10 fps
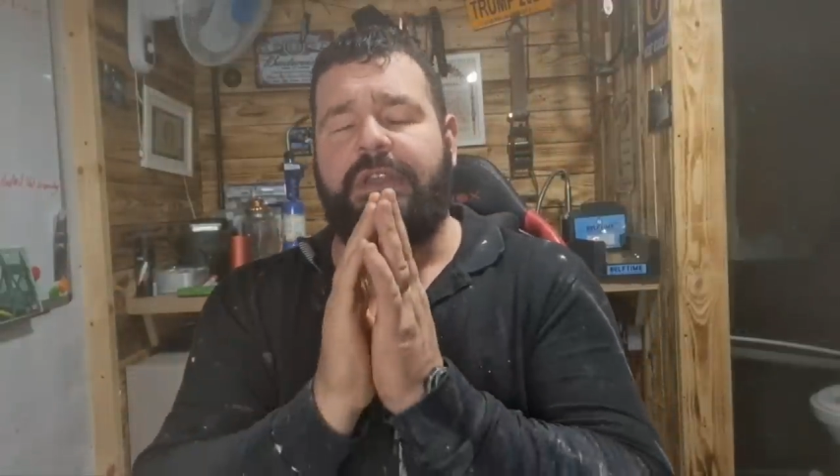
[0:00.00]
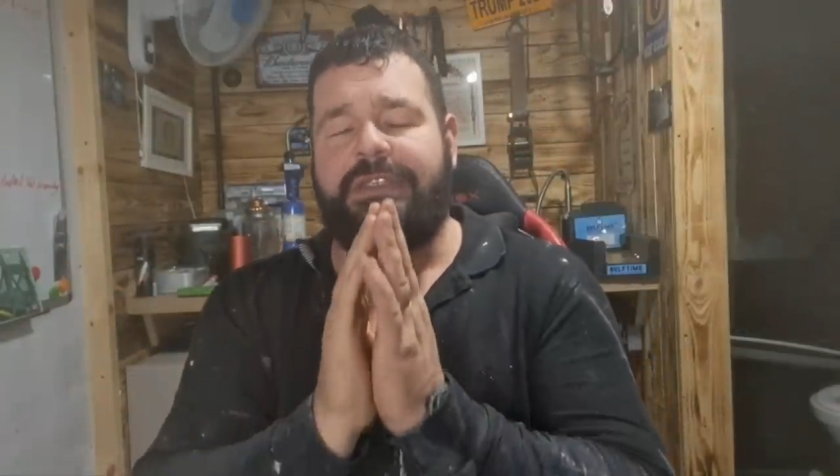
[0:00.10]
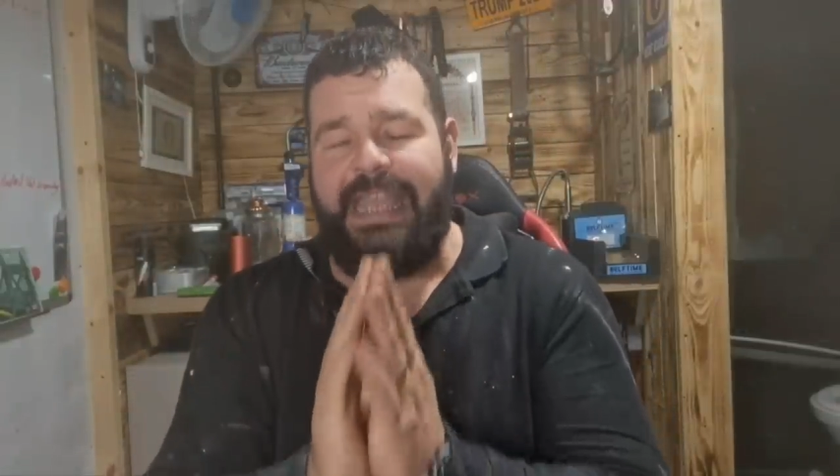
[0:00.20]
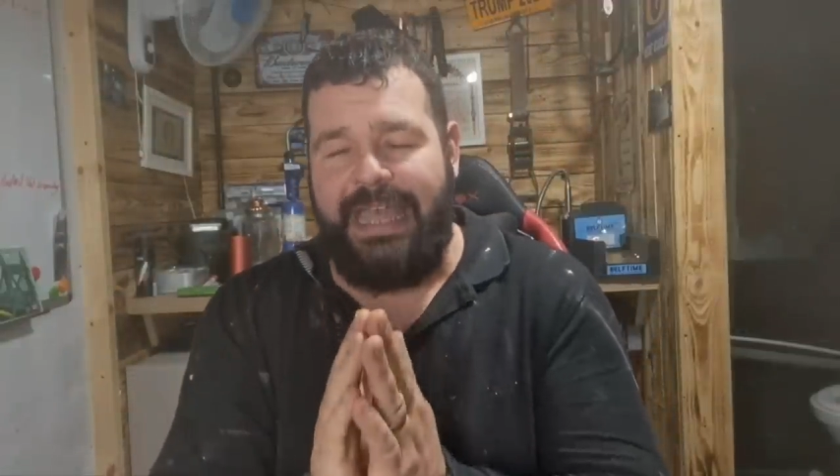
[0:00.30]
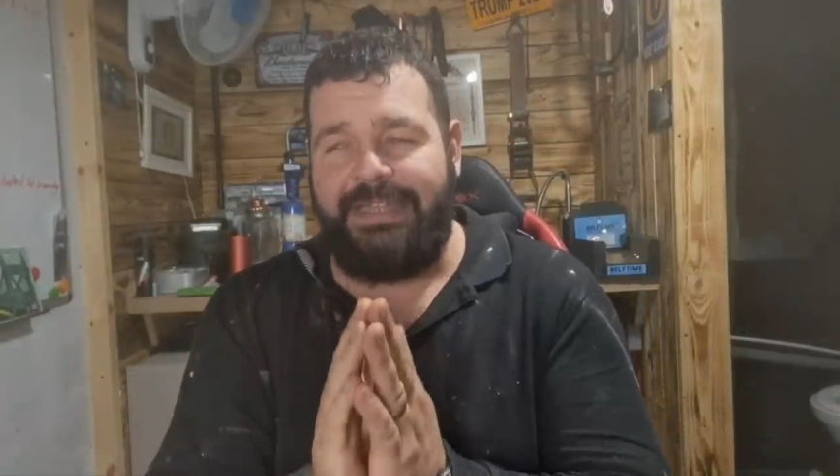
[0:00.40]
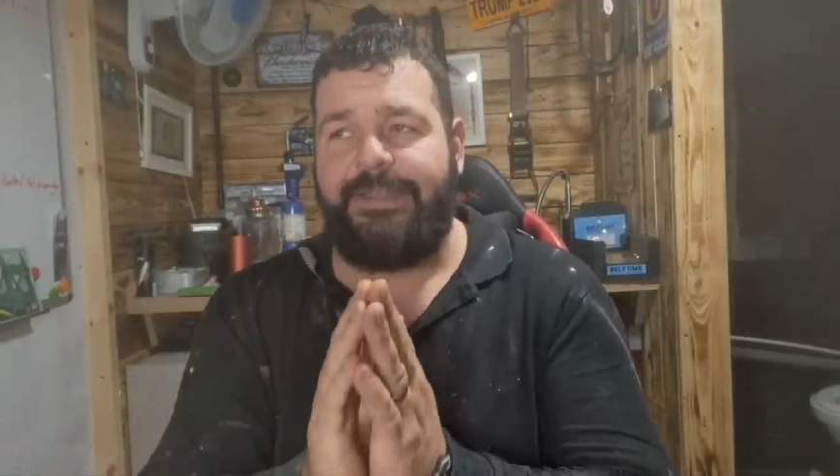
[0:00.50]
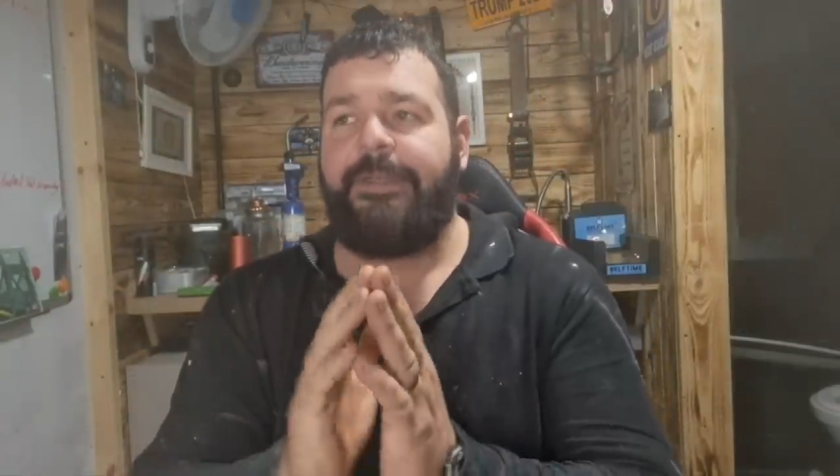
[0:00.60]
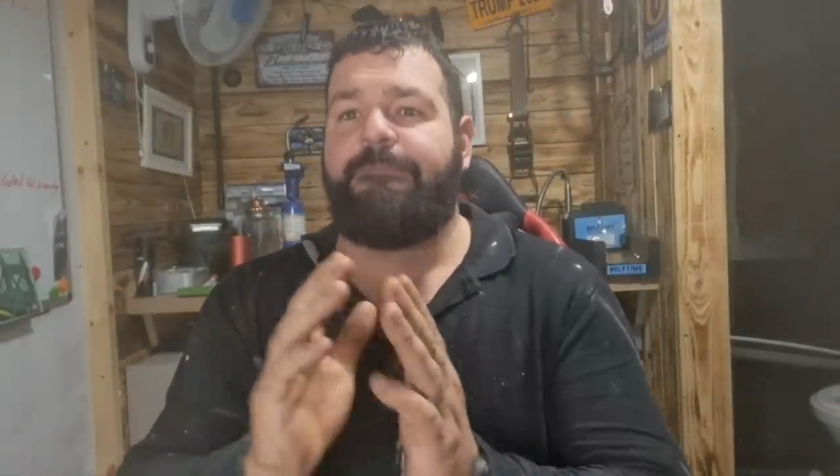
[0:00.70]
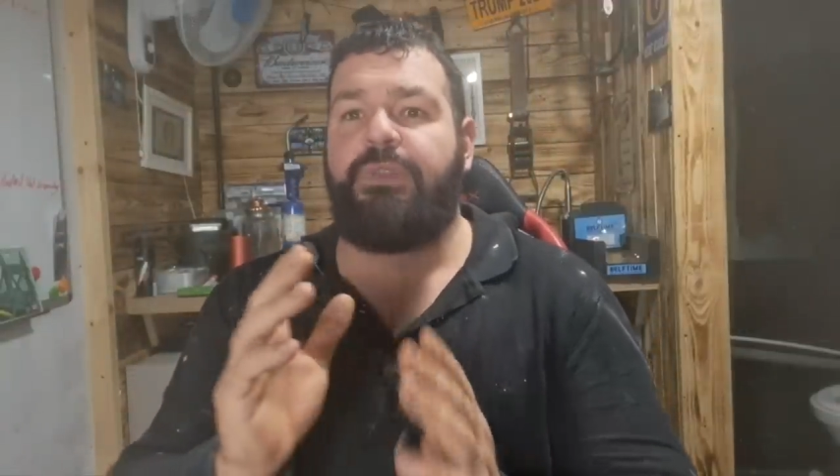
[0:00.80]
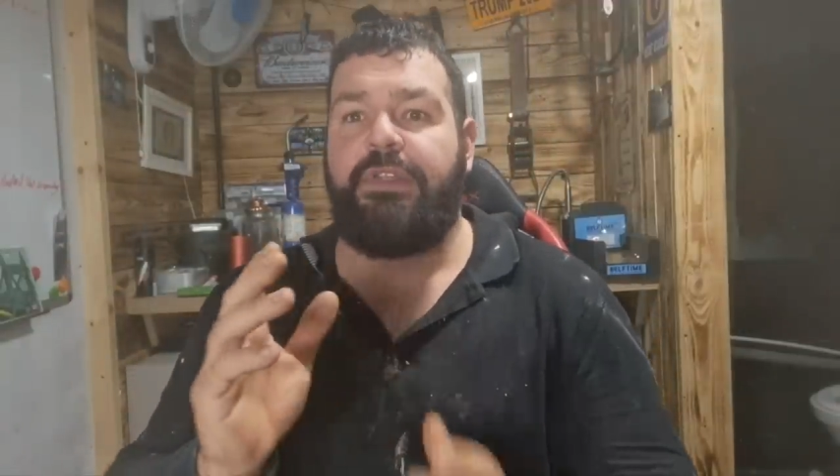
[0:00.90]
said
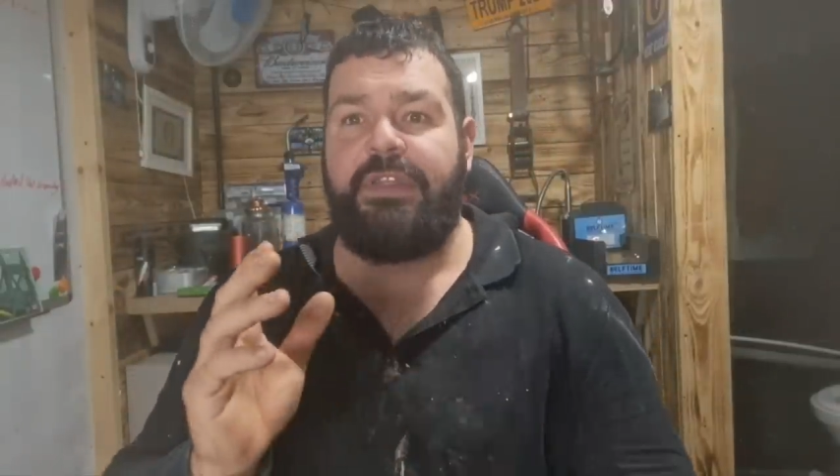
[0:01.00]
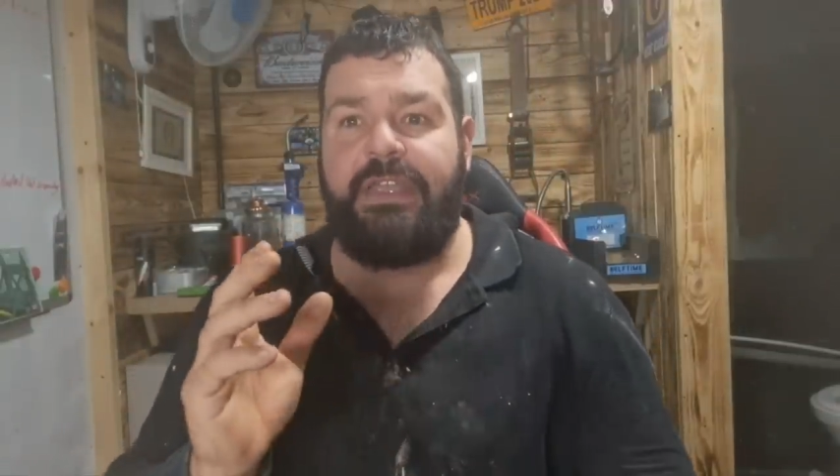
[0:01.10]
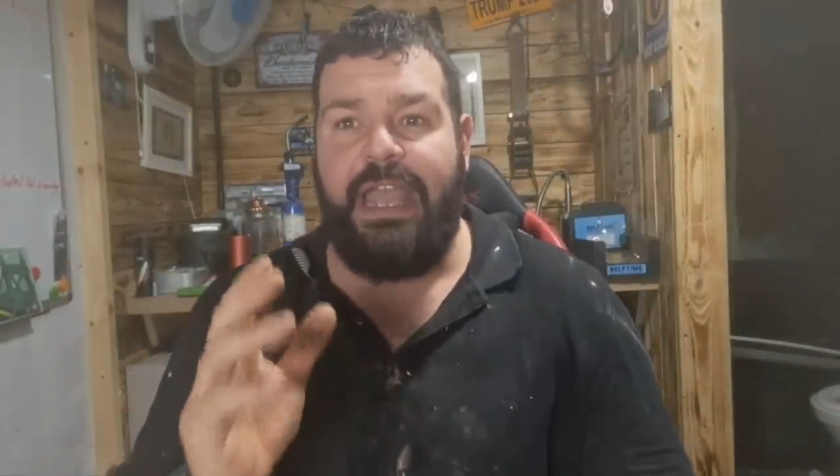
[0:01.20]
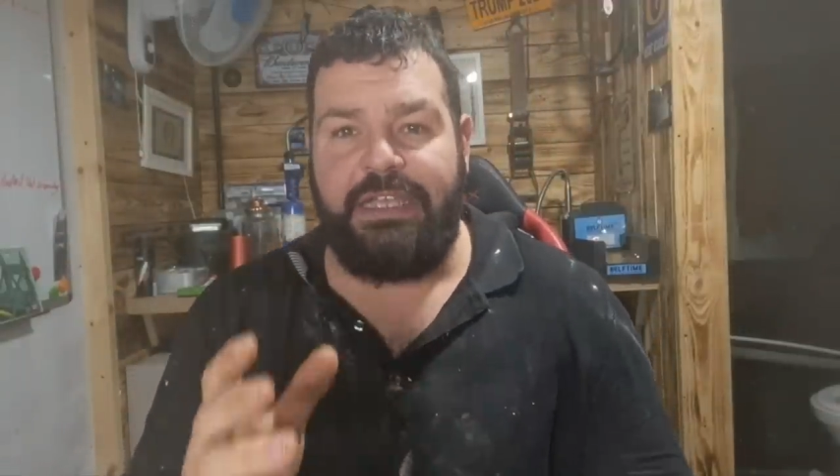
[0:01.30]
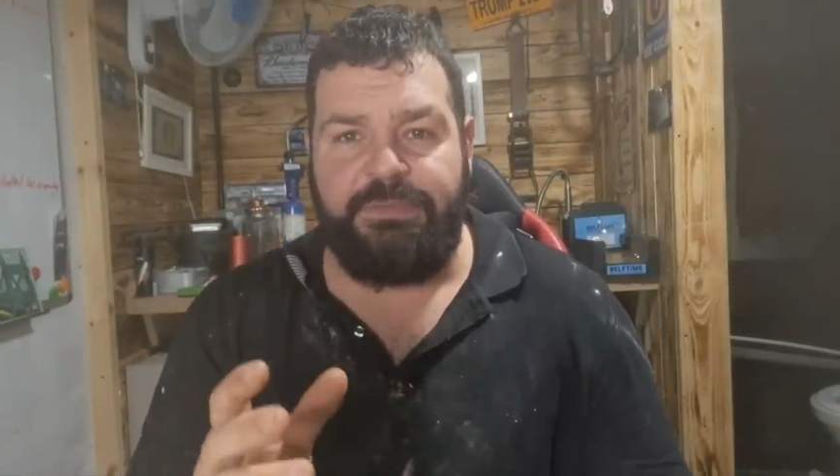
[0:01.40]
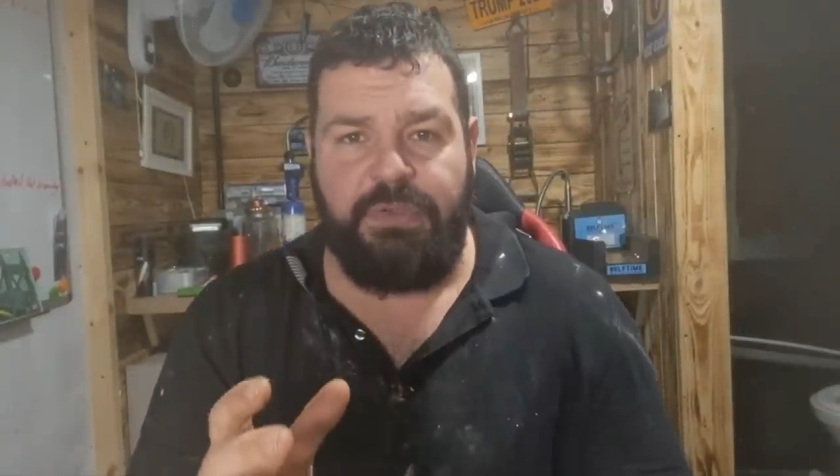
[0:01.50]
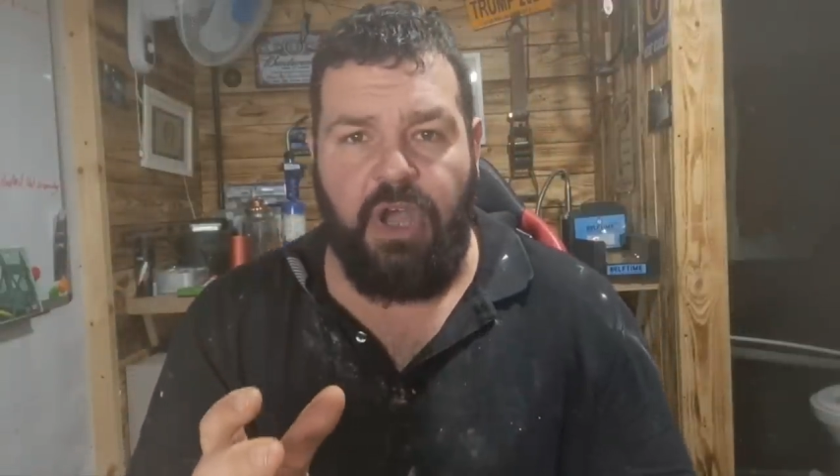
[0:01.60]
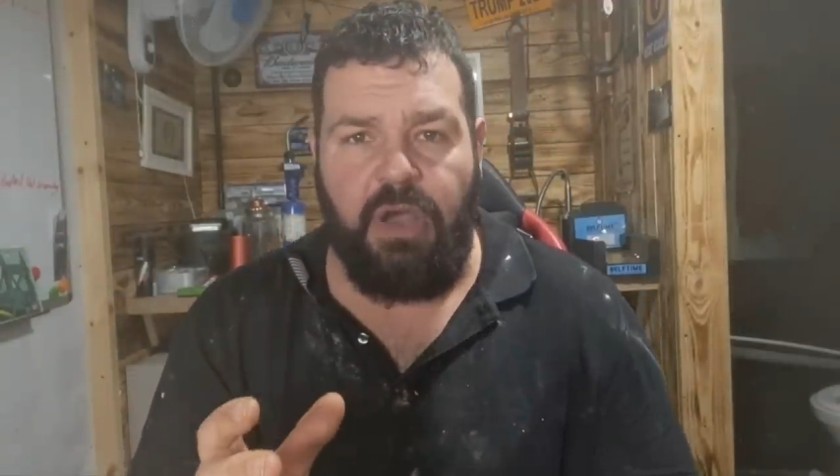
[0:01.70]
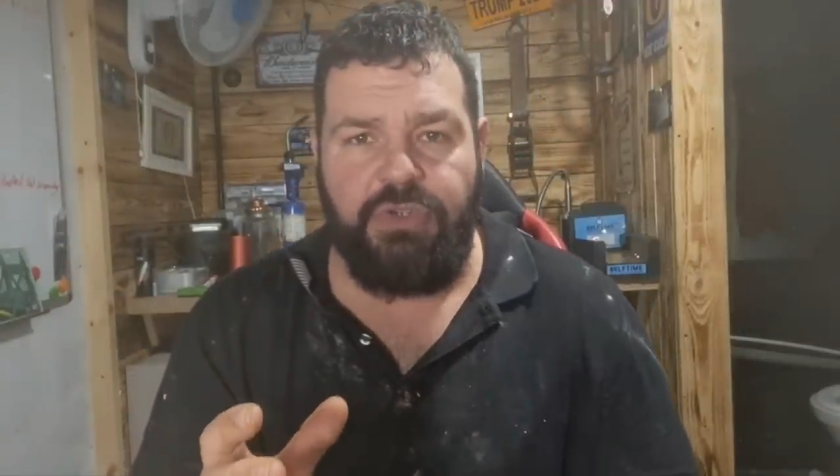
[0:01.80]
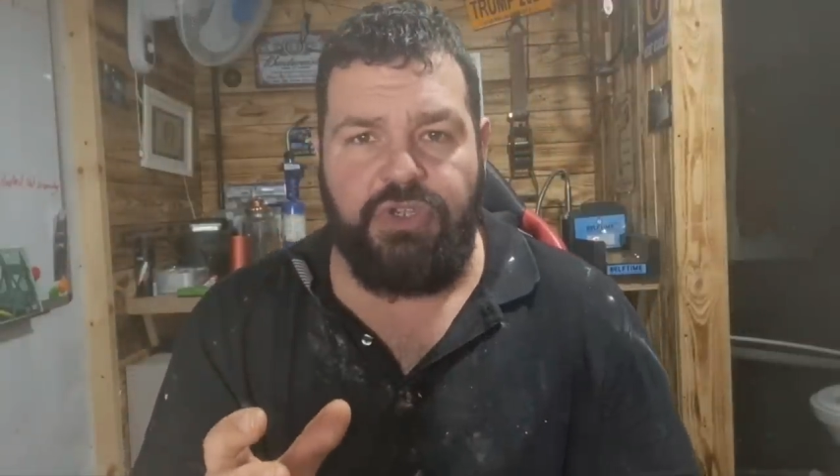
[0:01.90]
that the
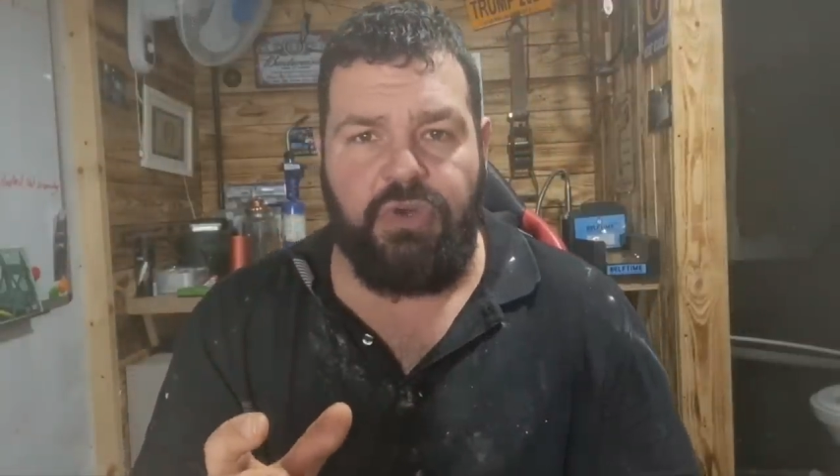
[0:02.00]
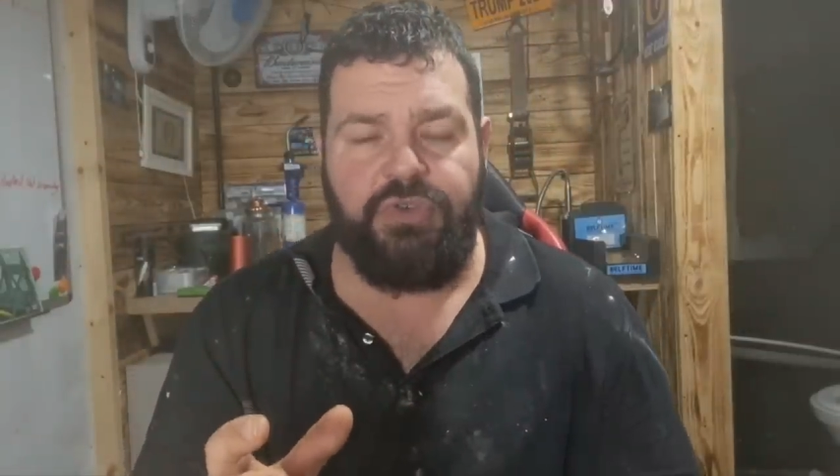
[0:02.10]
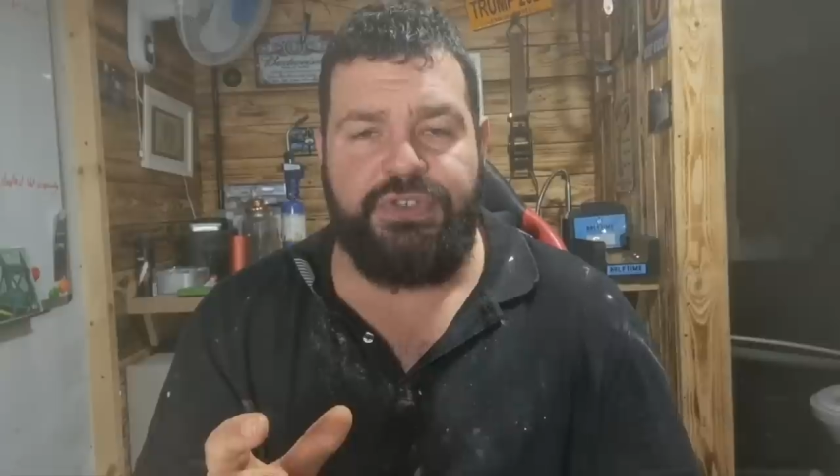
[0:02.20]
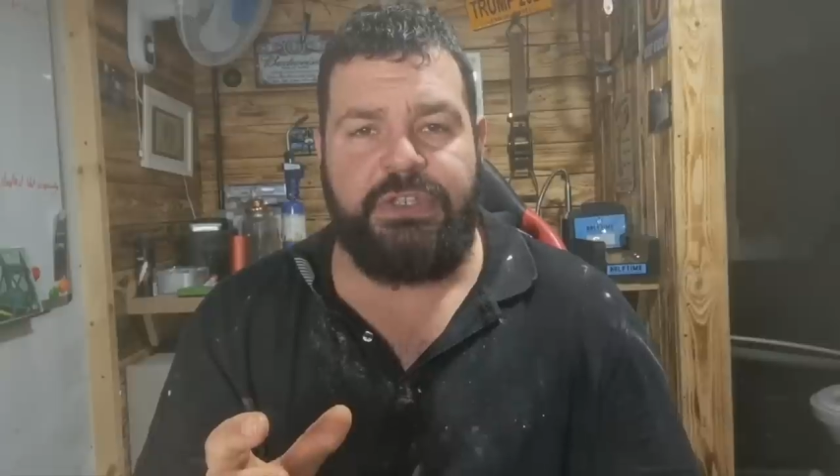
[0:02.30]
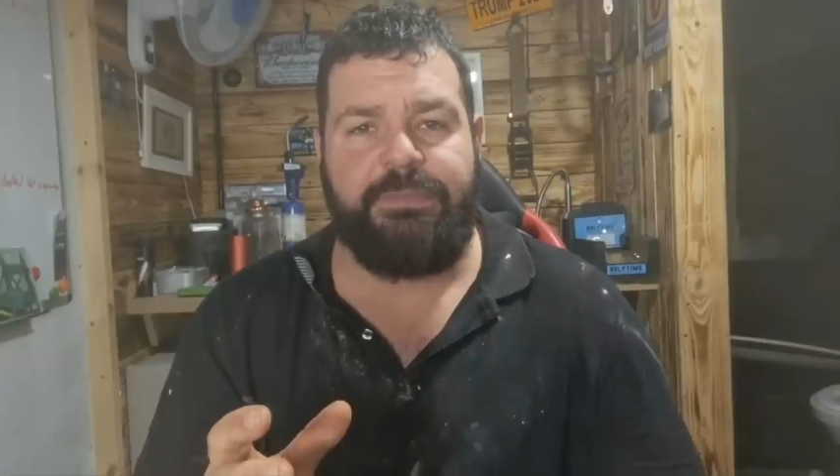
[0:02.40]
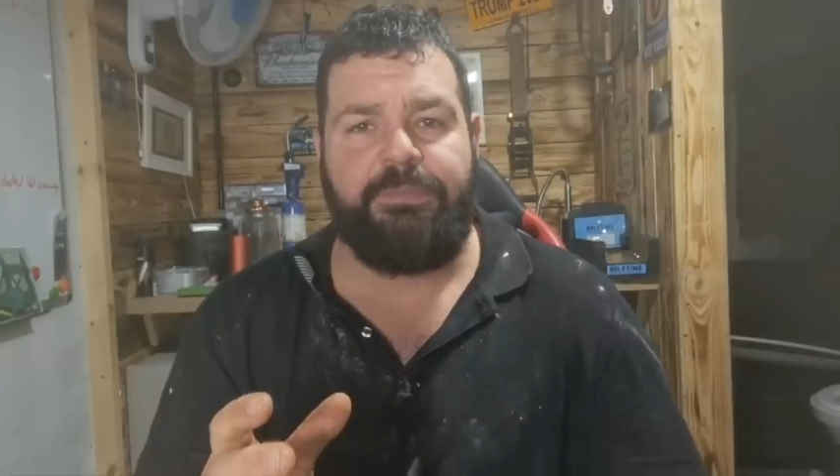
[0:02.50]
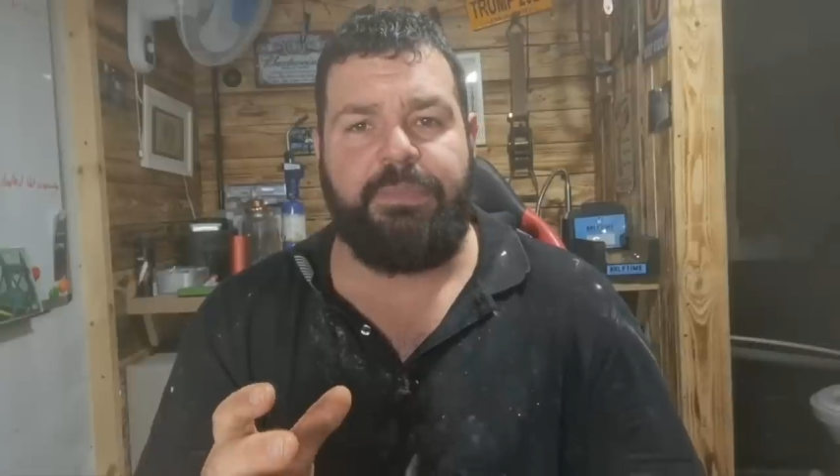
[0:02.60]
SBR was causing the